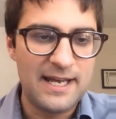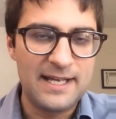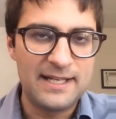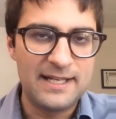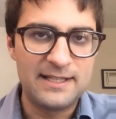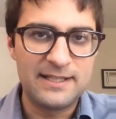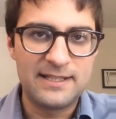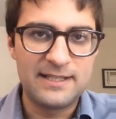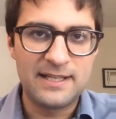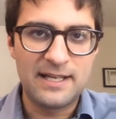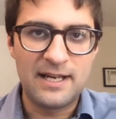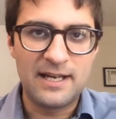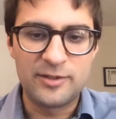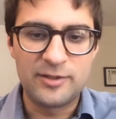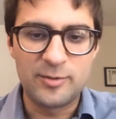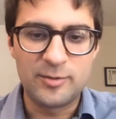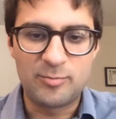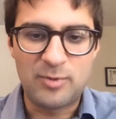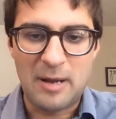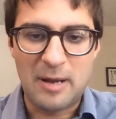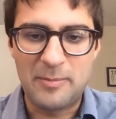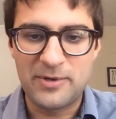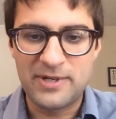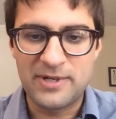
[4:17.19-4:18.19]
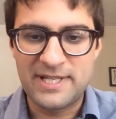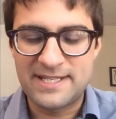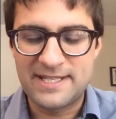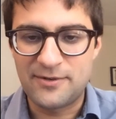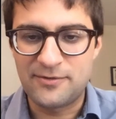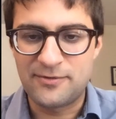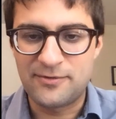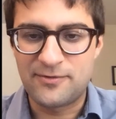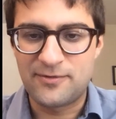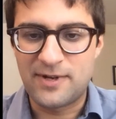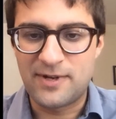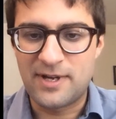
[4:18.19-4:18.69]
and the
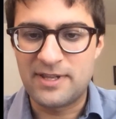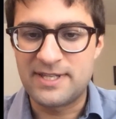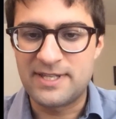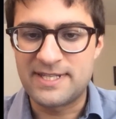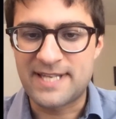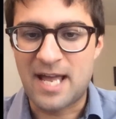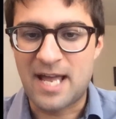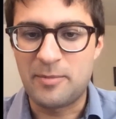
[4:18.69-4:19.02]
properties of